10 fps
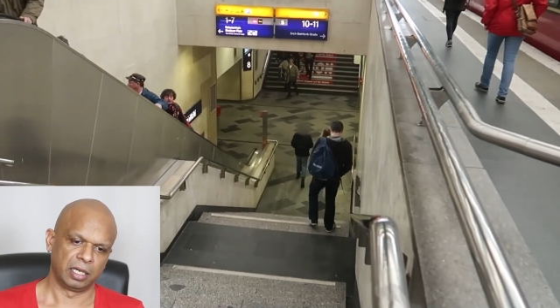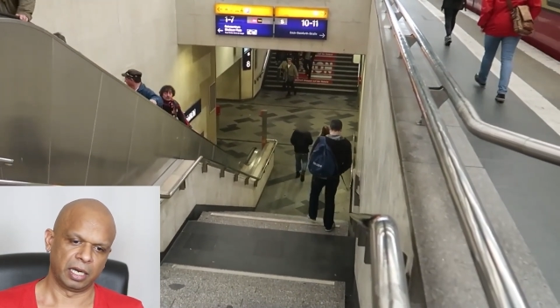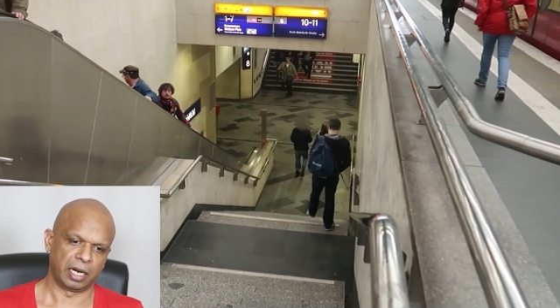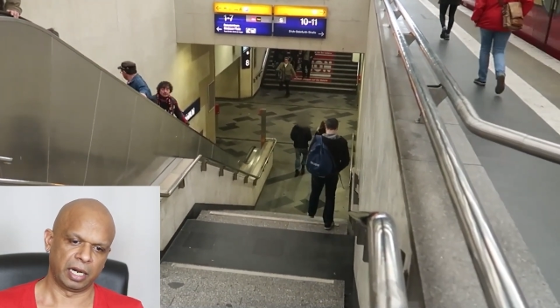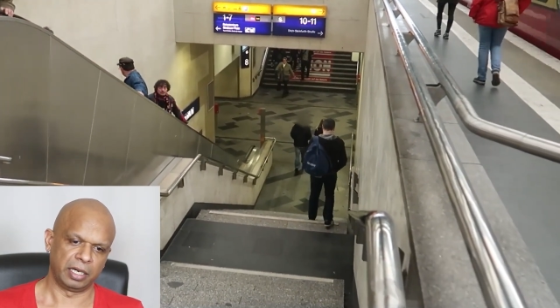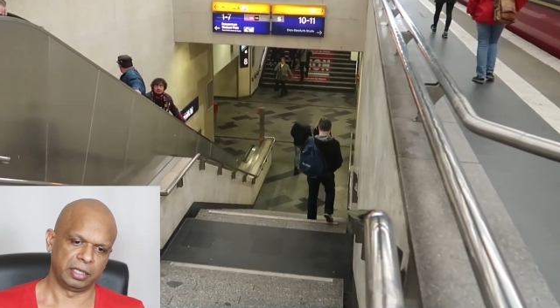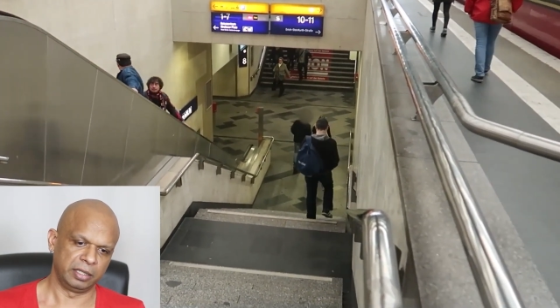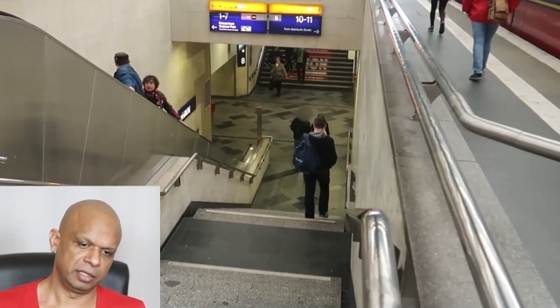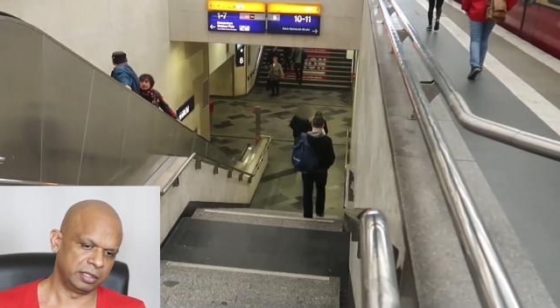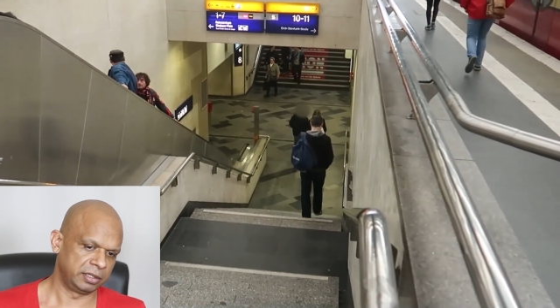And
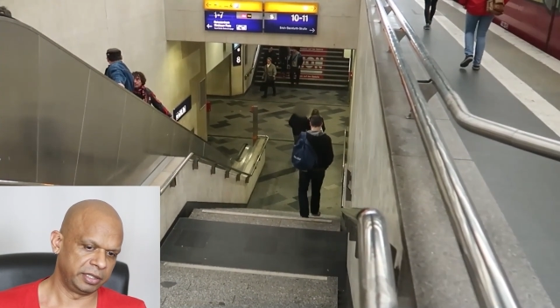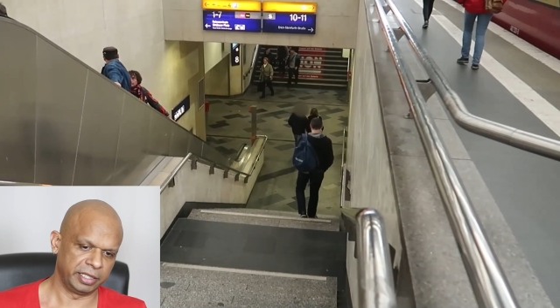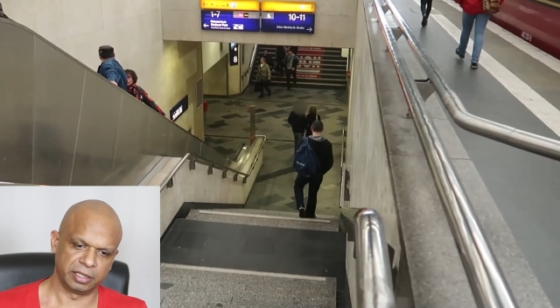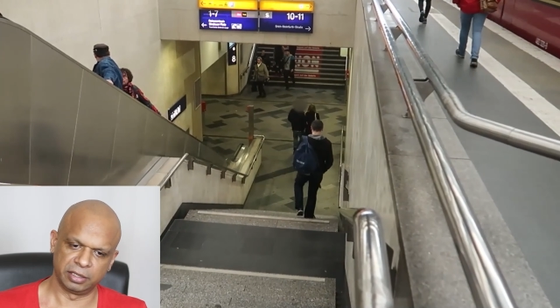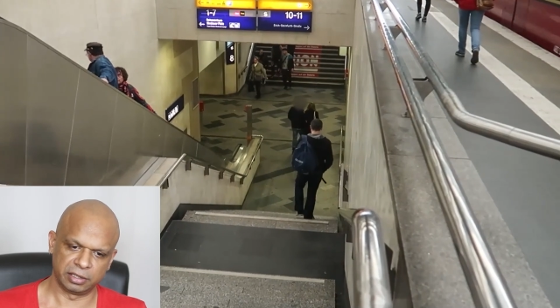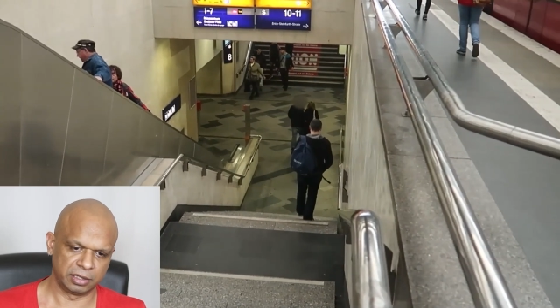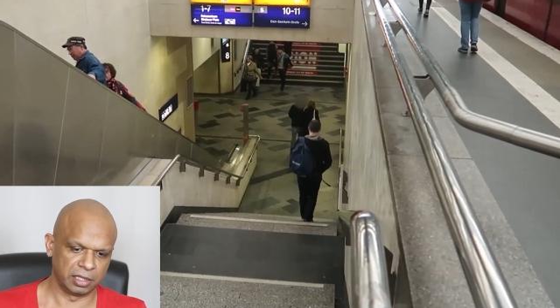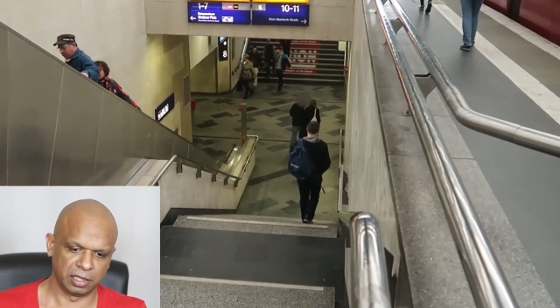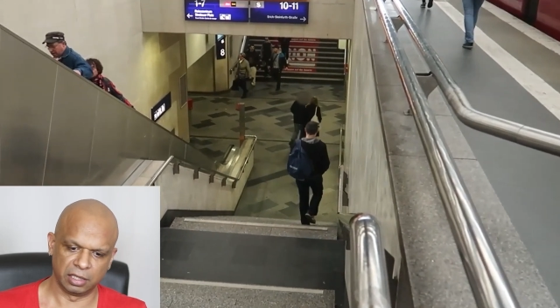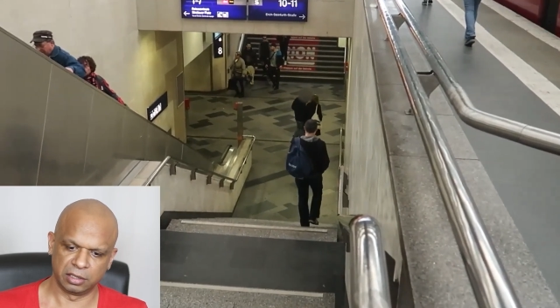he's taking this
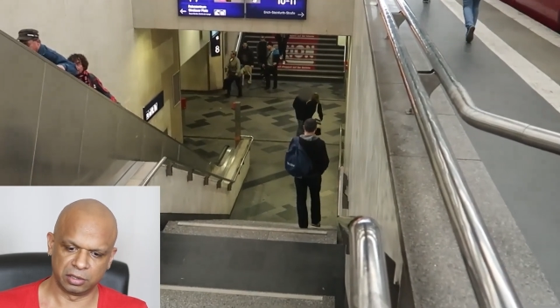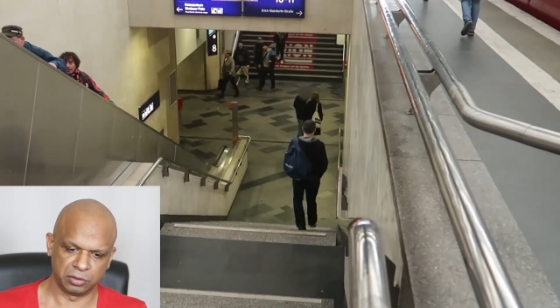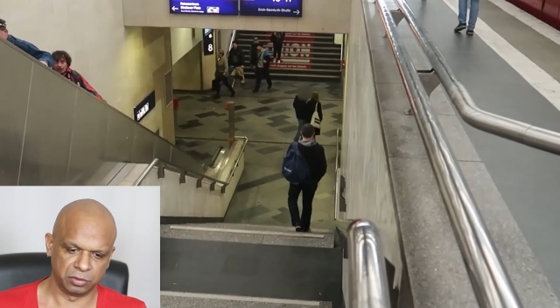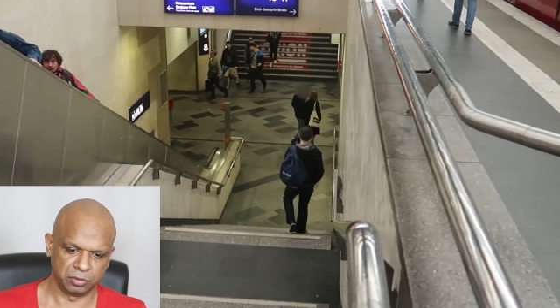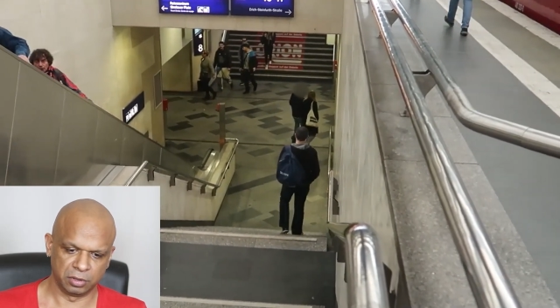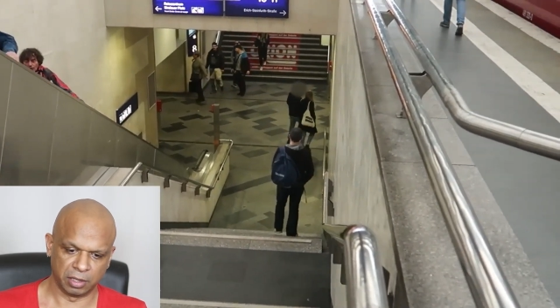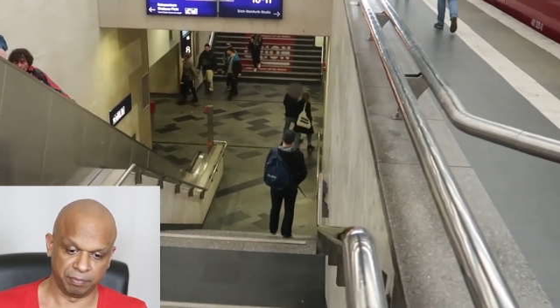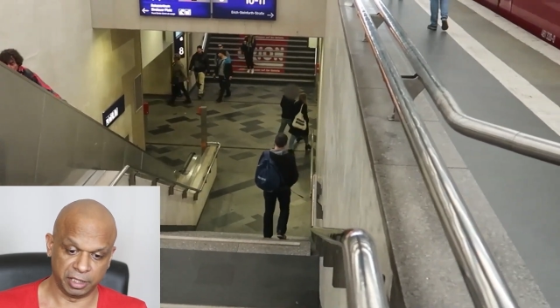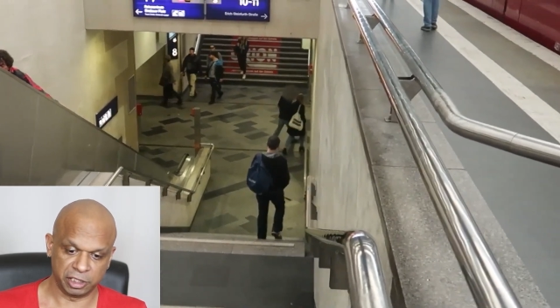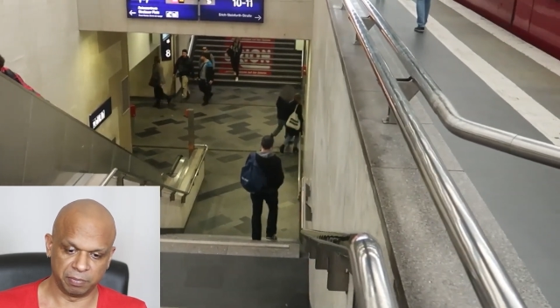girl to the
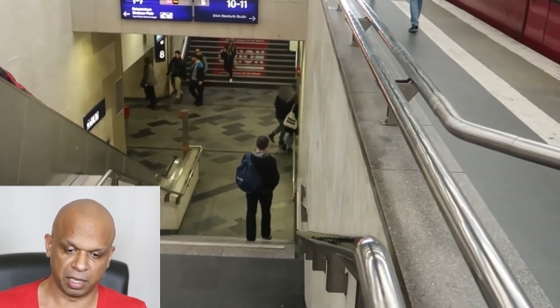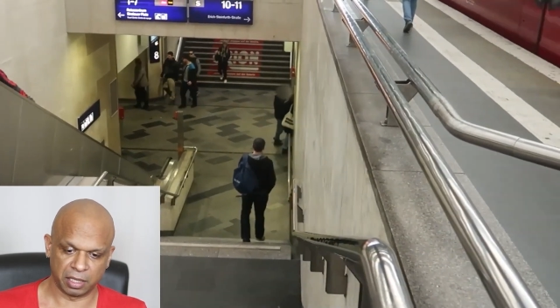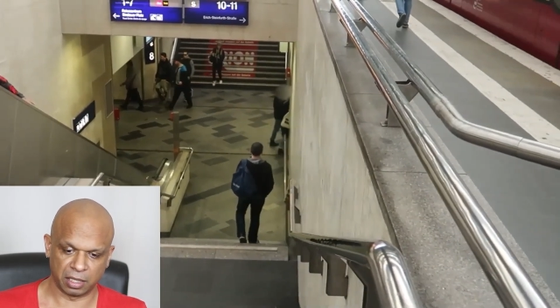beach bar